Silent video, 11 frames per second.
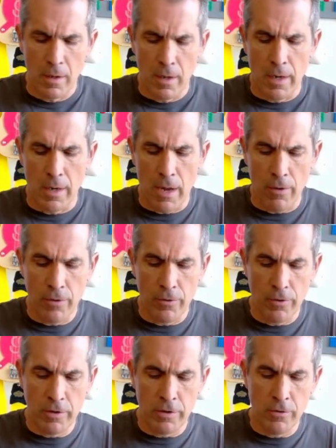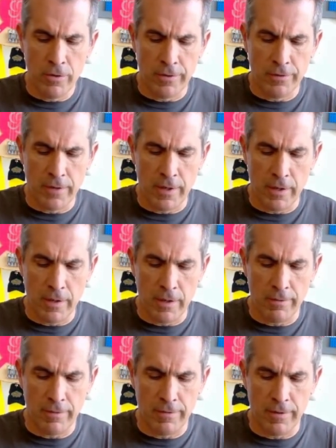Now, in order to do this kit,
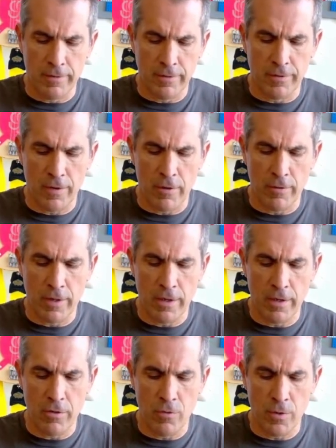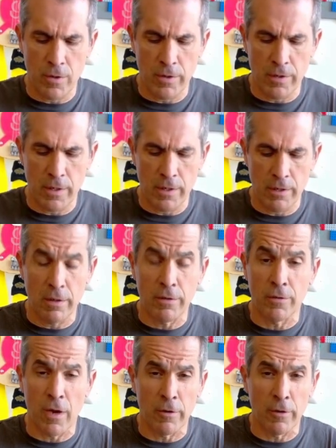since it is a soldering kit, you will need a
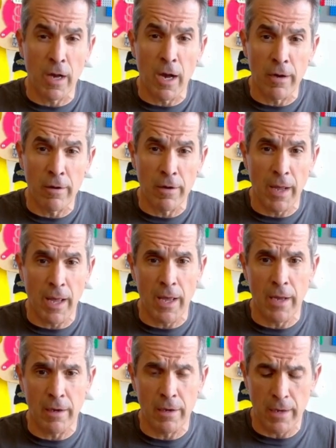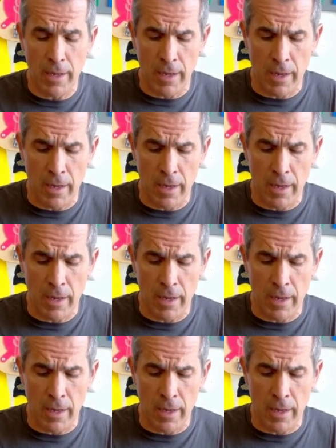soldering iron and